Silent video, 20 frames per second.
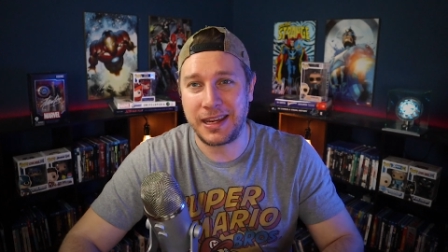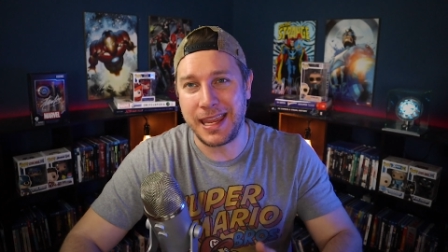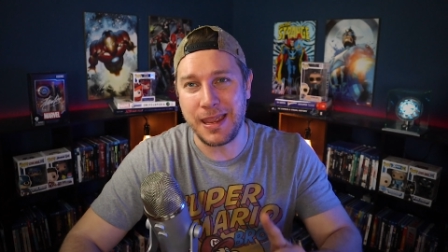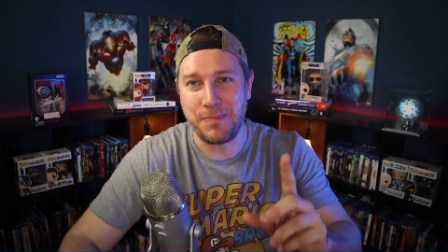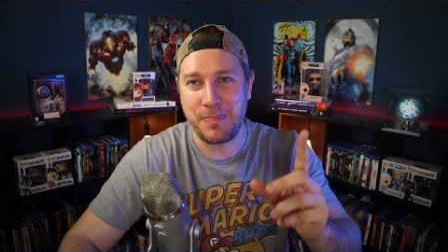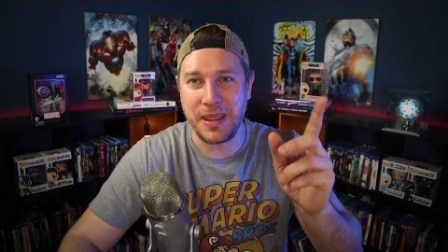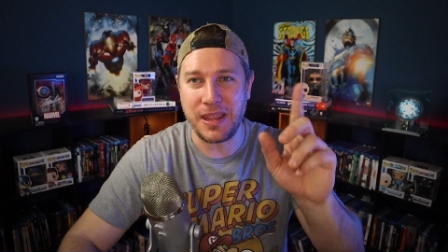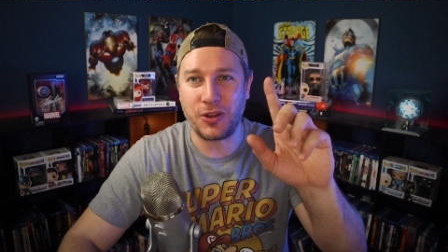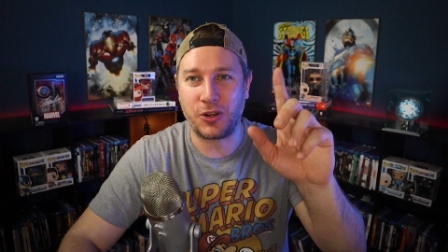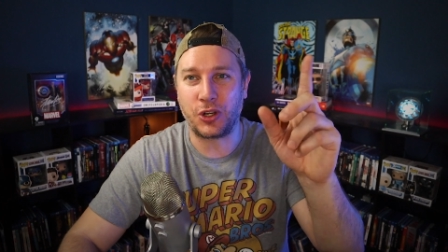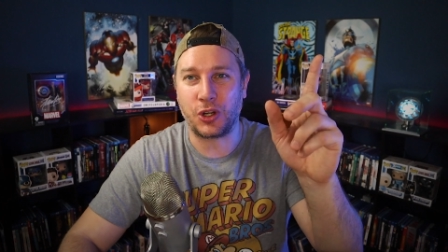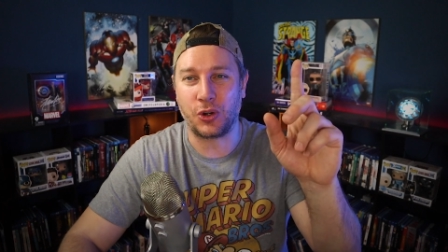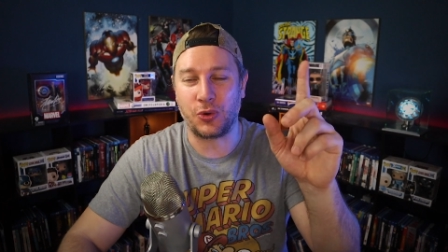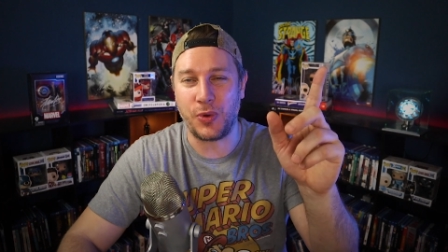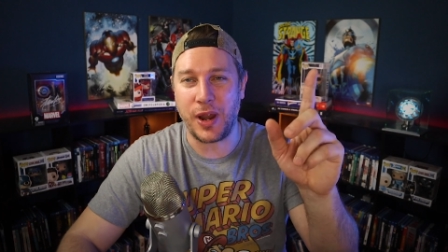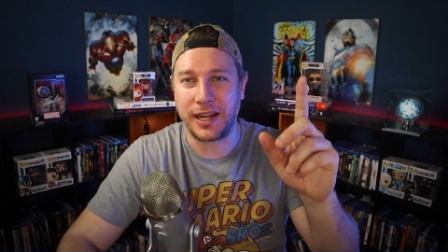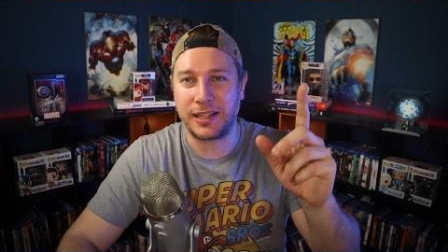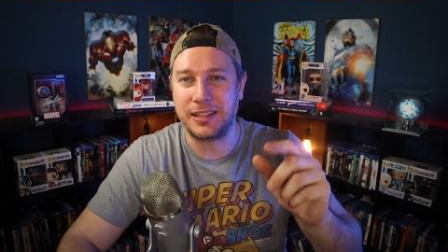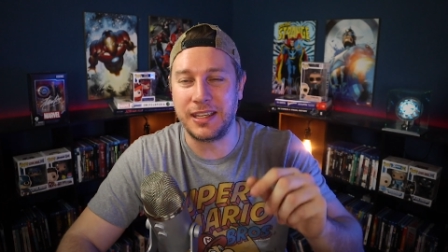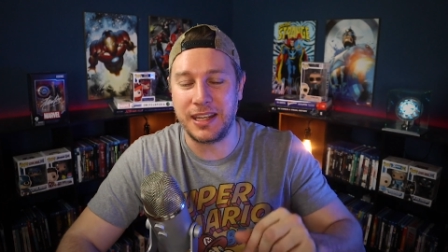they keep being
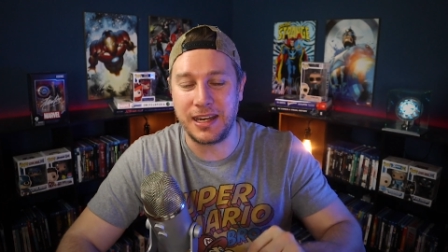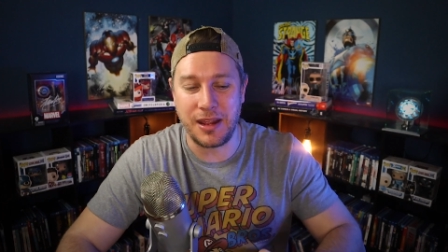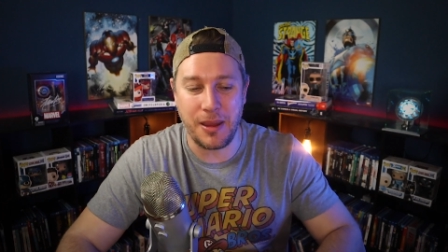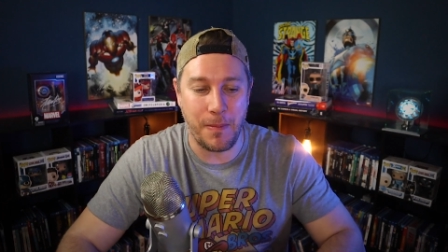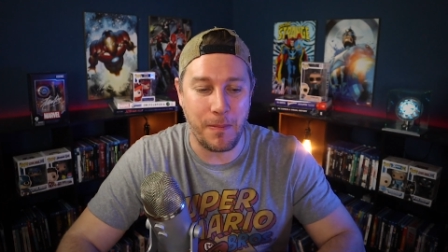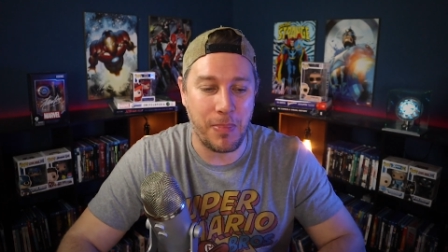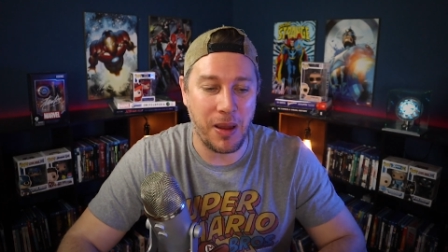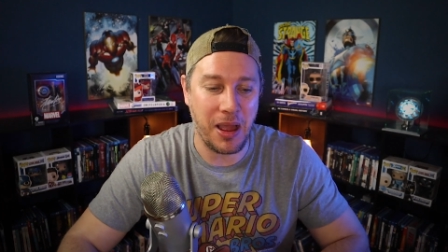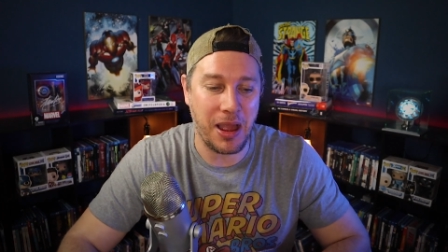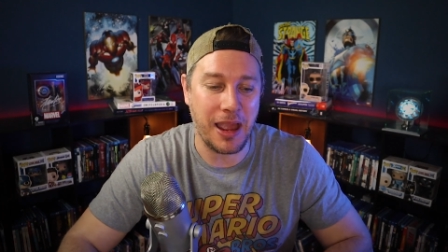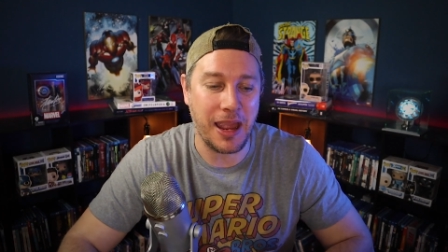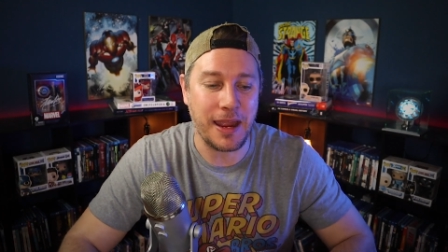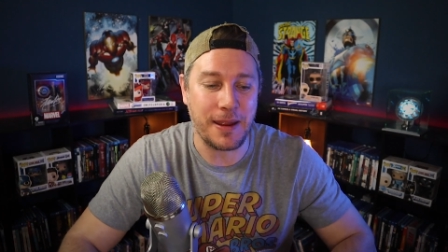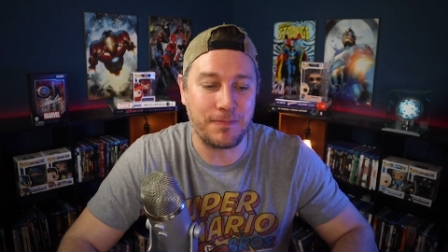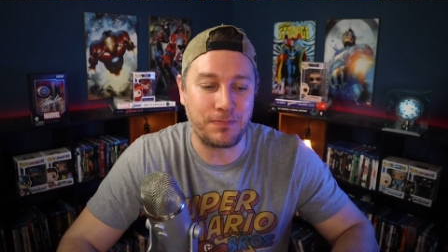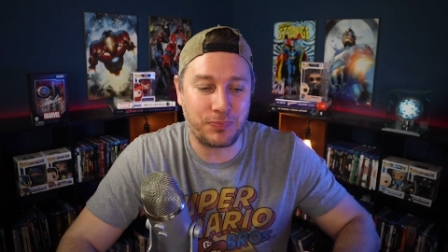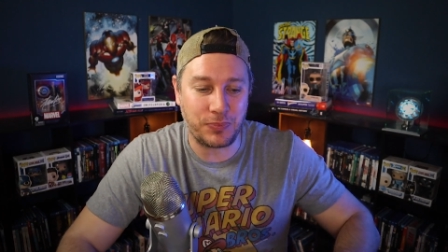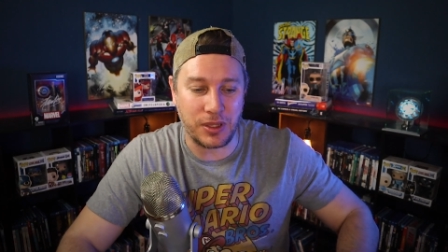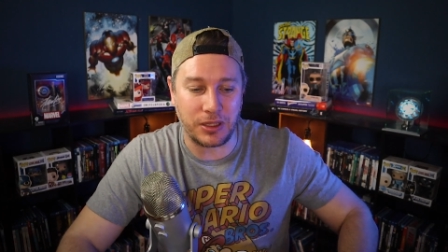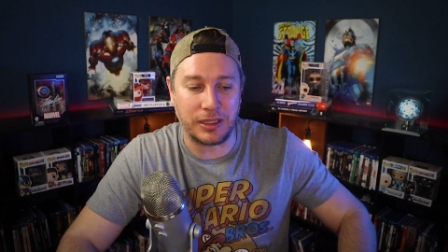corrected
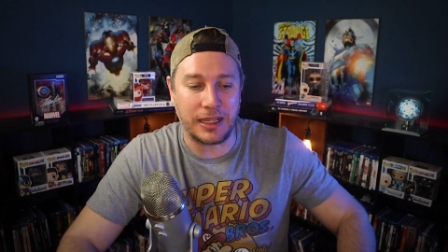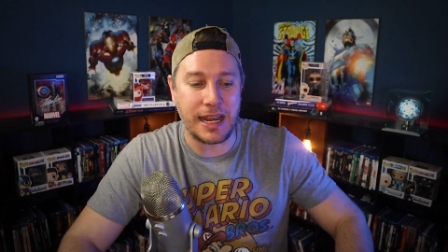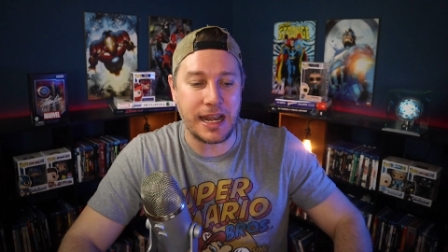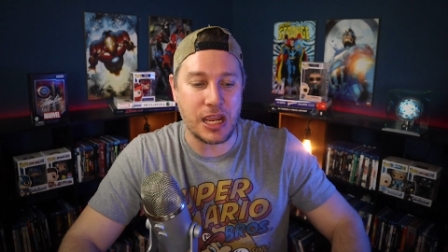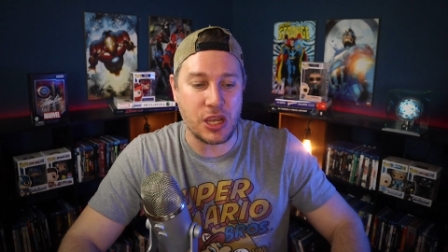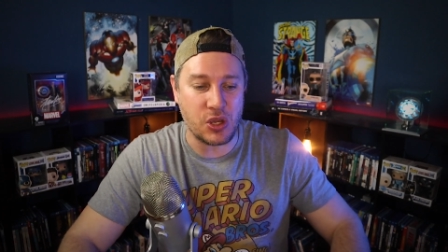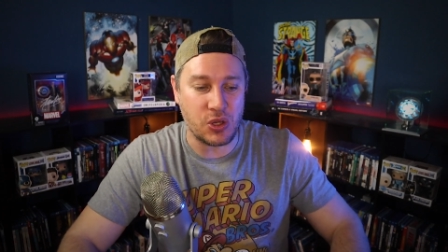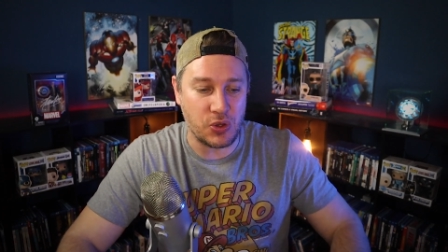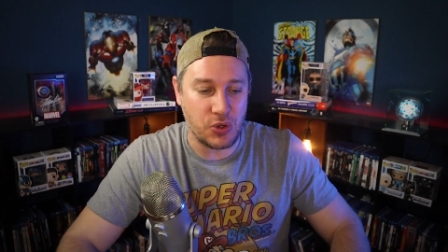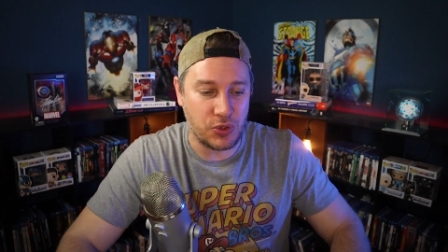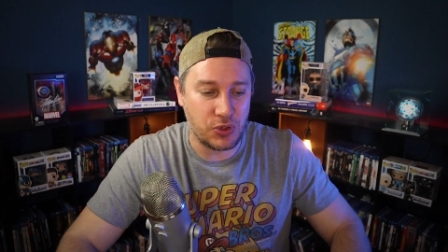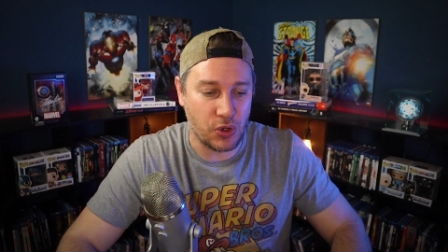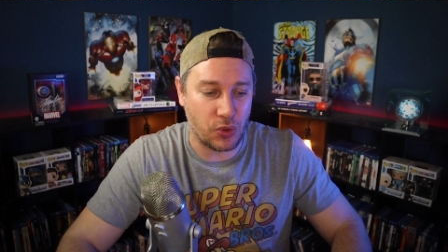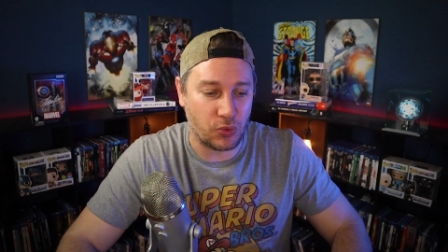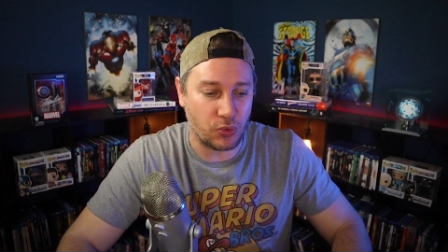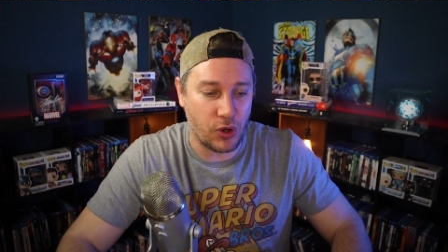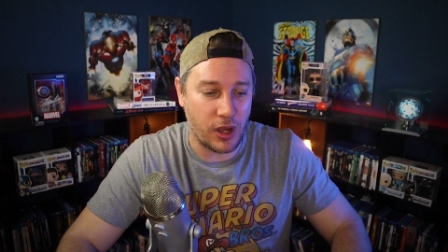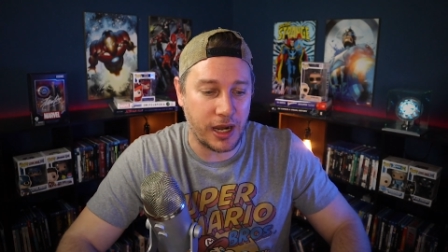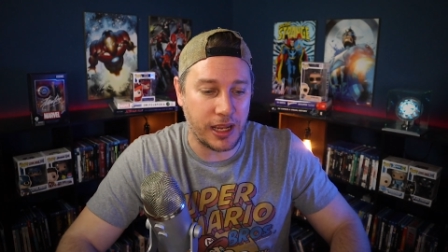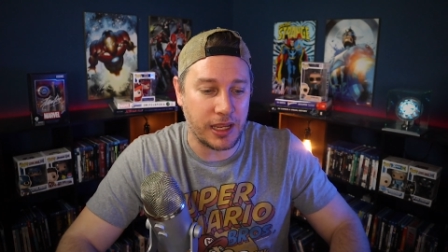by the lady who's
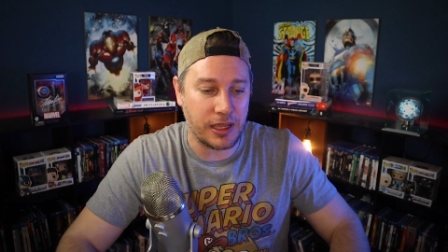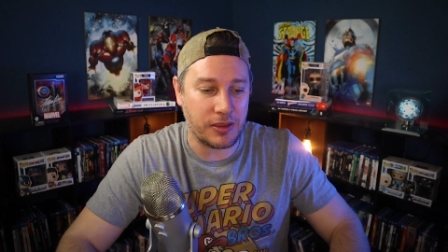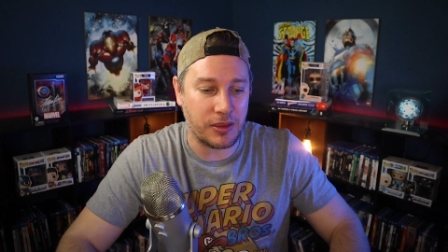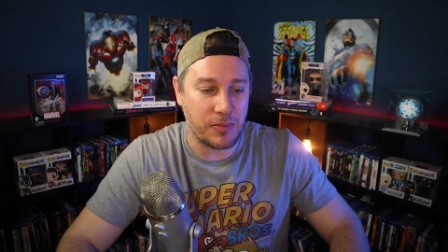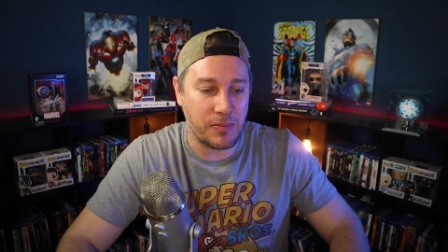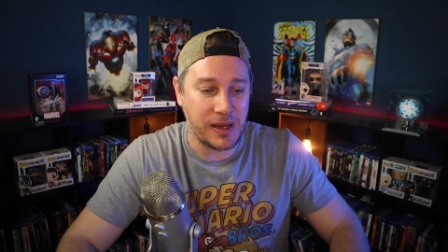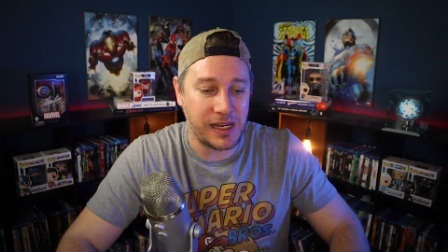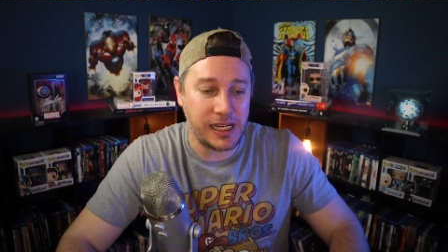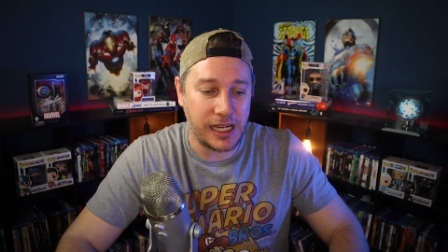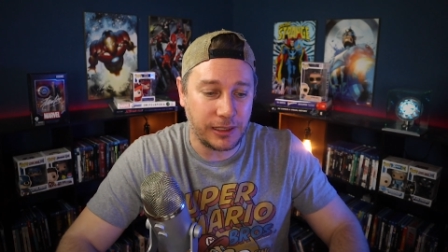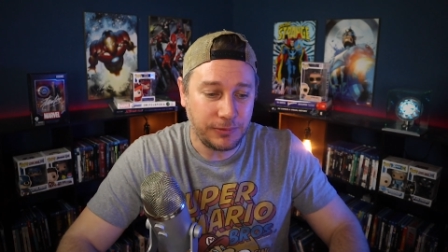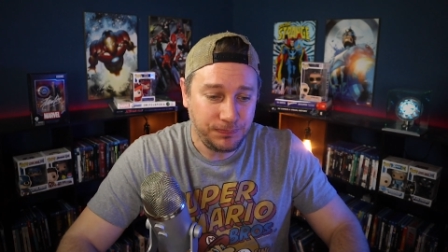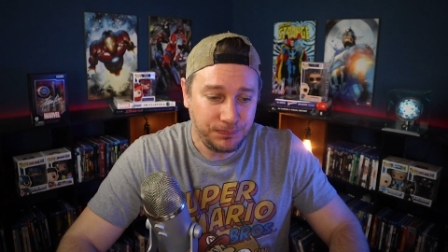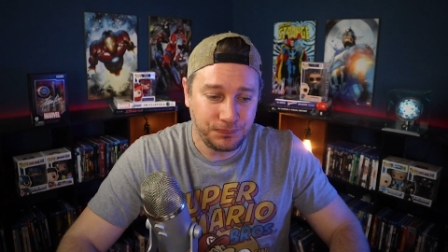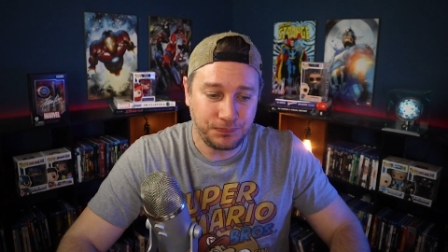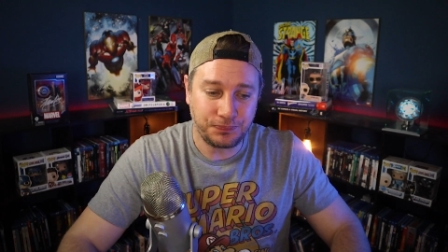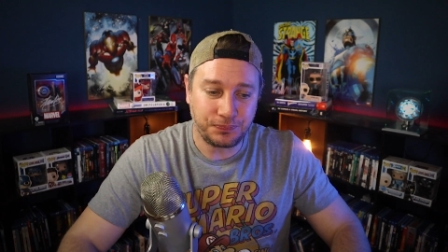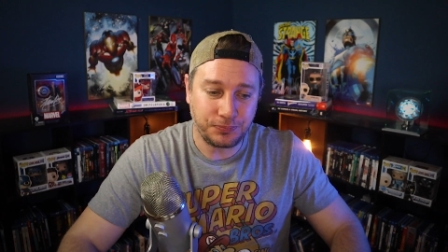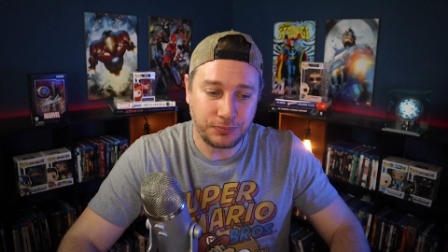running the meeting.